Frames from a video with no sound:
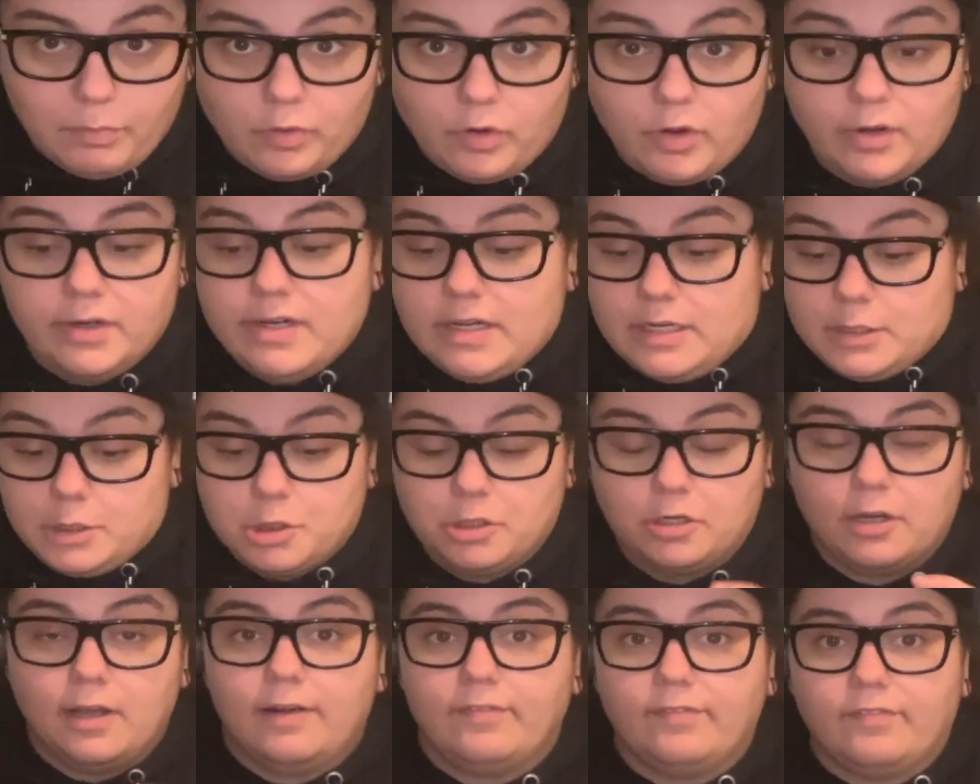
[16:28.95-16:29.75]
on and
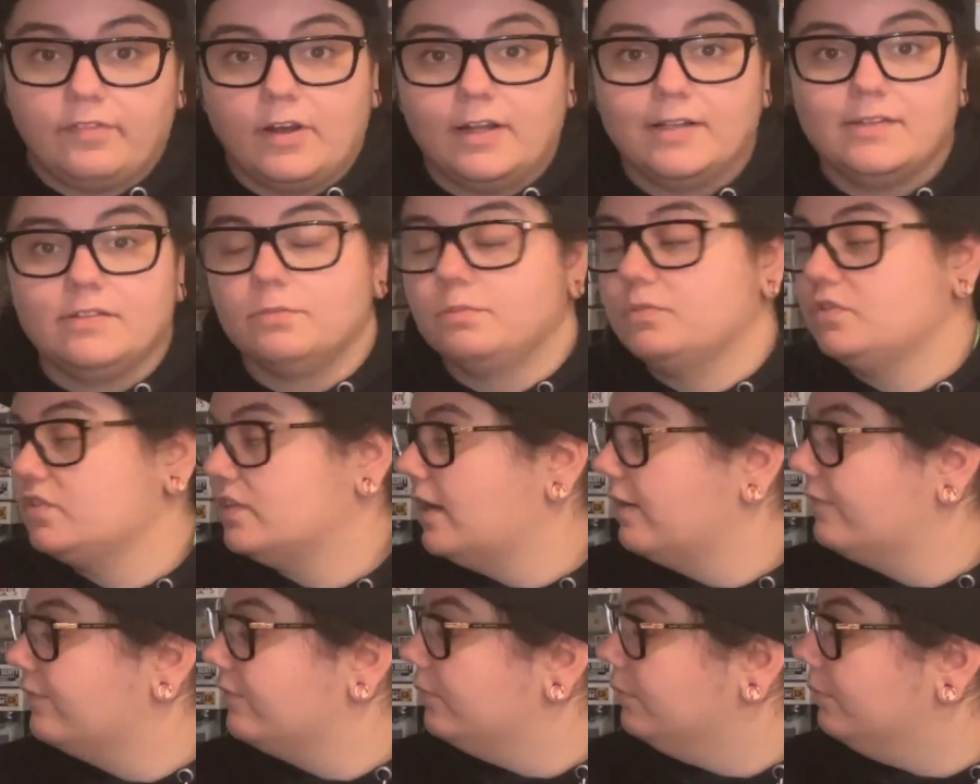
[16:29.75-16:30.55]
try and find some
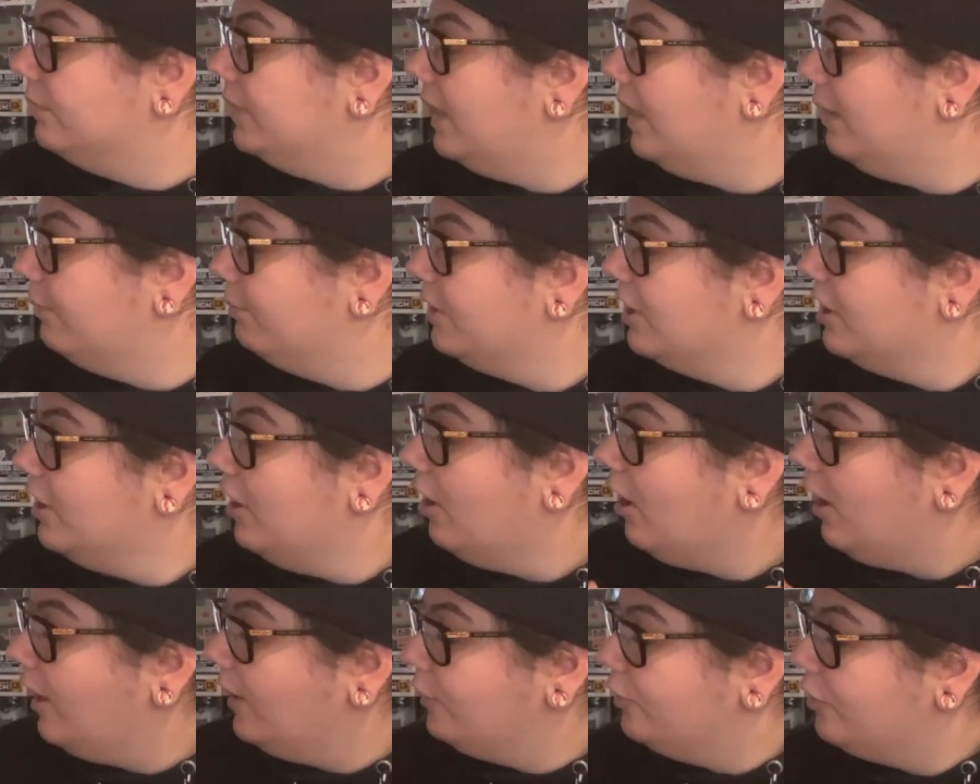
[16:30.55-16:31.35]
stuff from them.
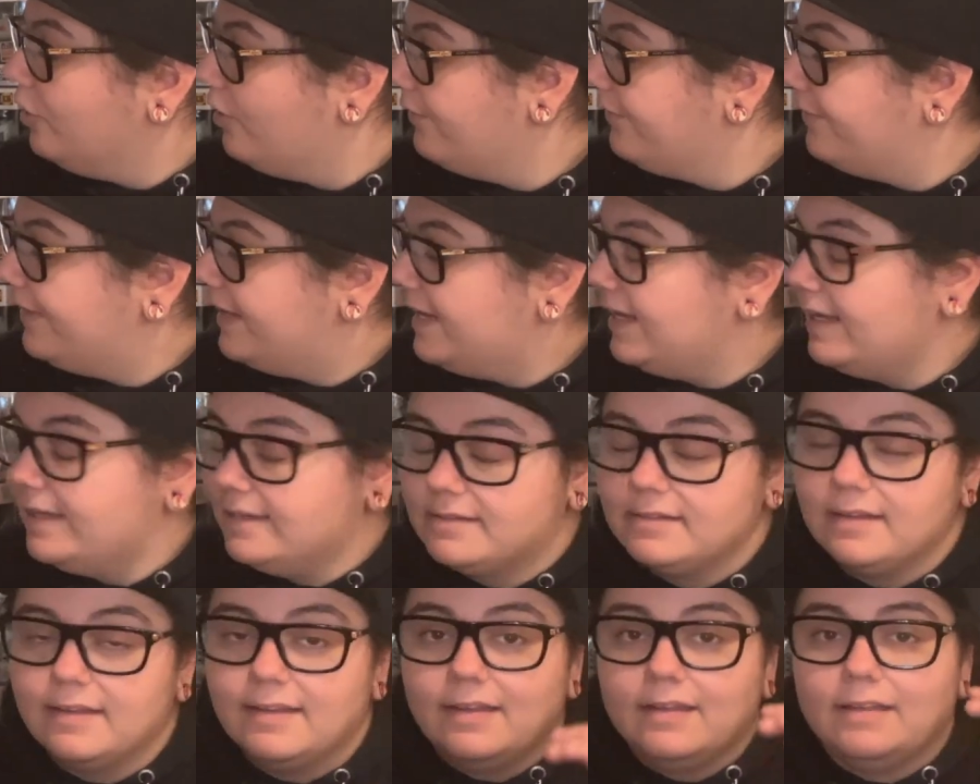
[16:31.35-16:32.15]
I got
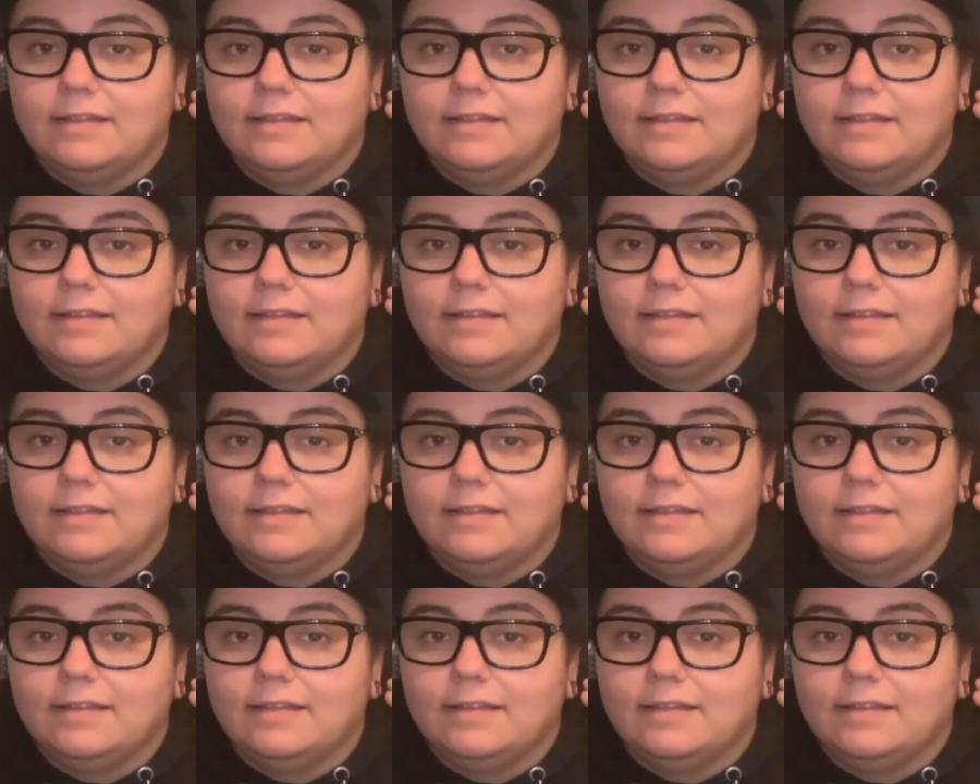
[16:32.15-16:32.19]
these.